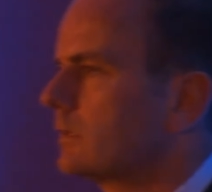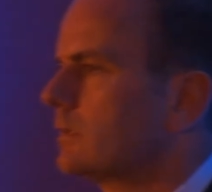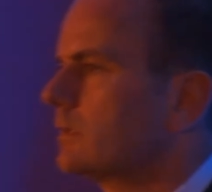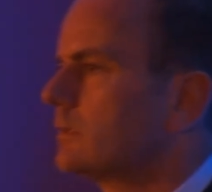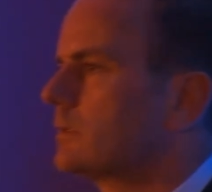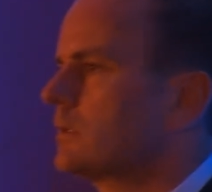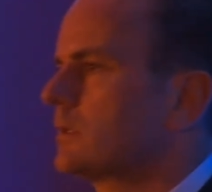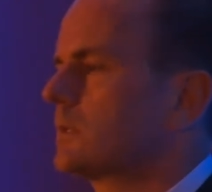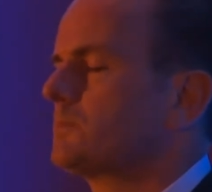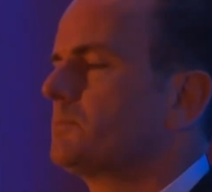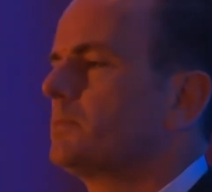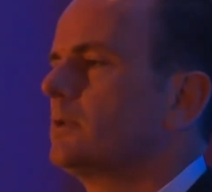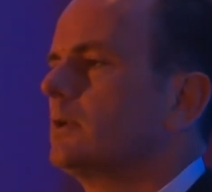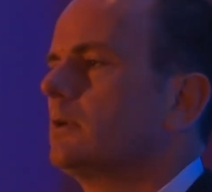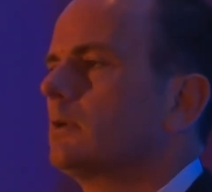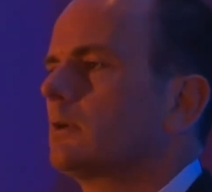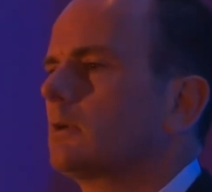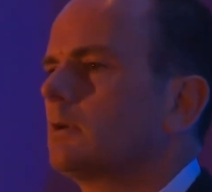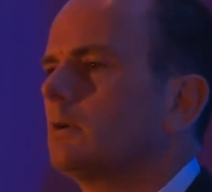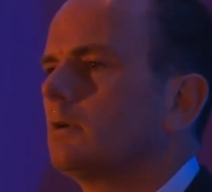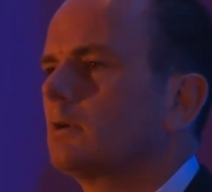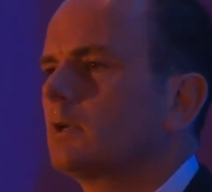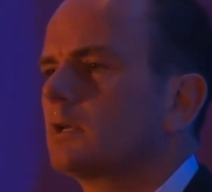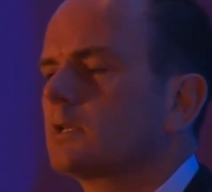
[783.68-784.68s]
than just pure
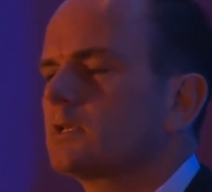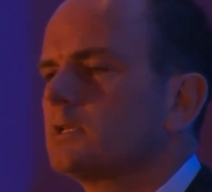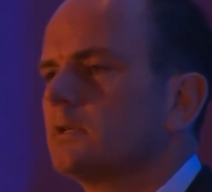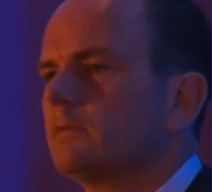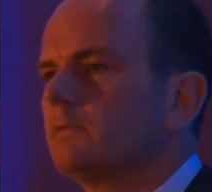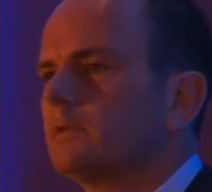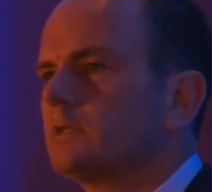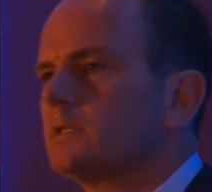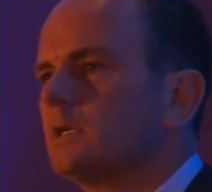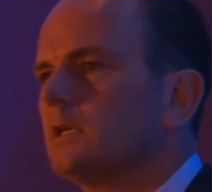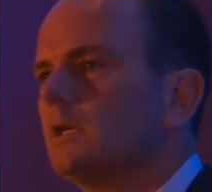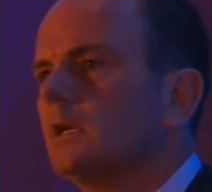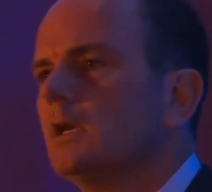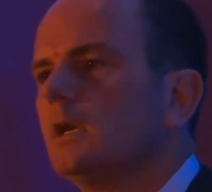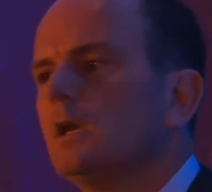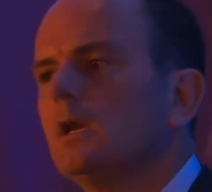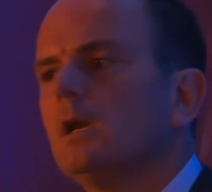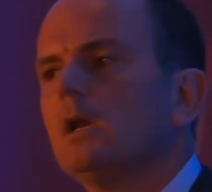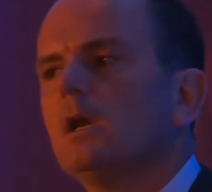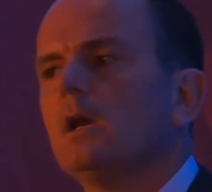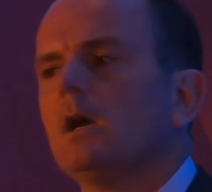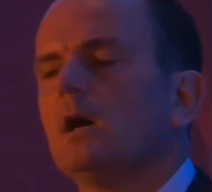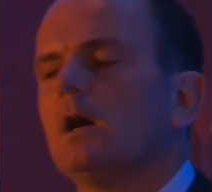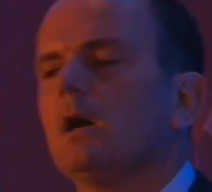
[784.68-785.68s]
connectivity
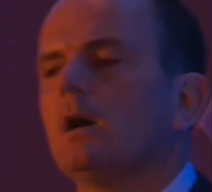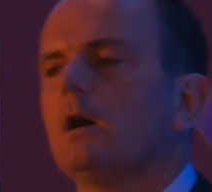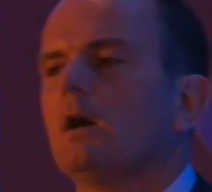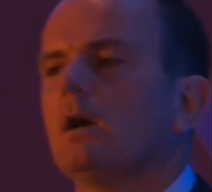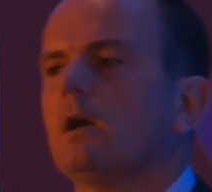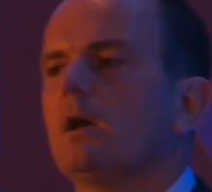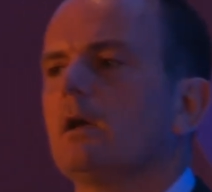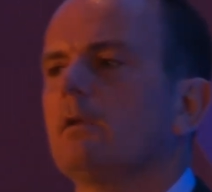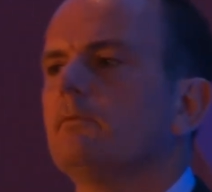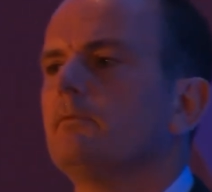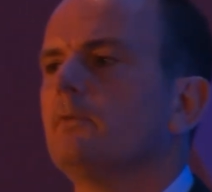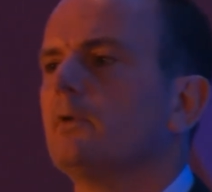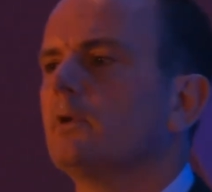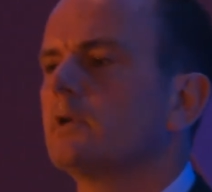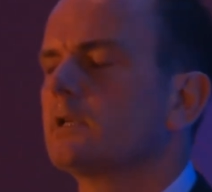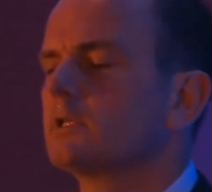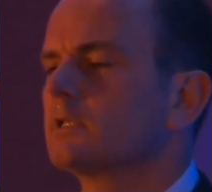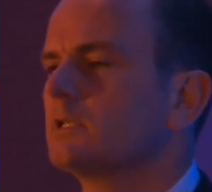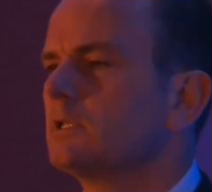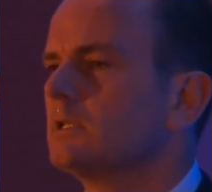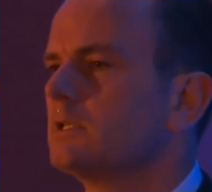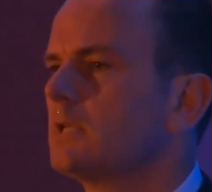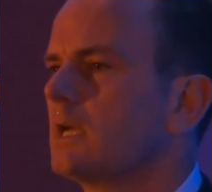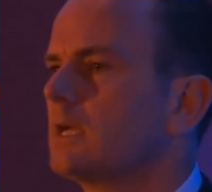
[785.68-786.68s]
and
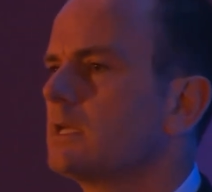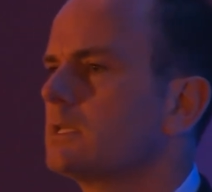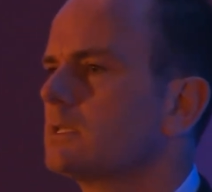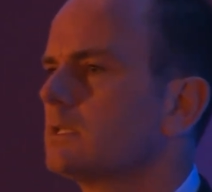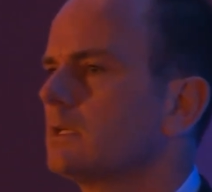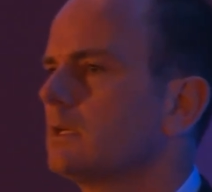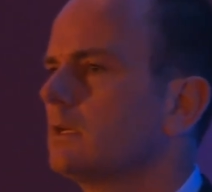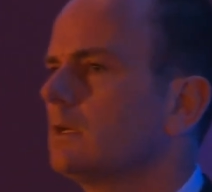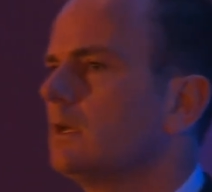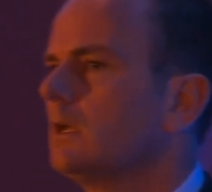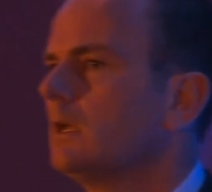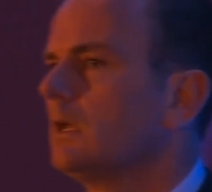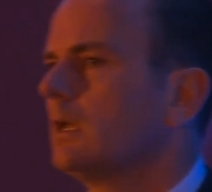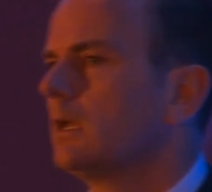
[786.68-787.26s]
voice and data.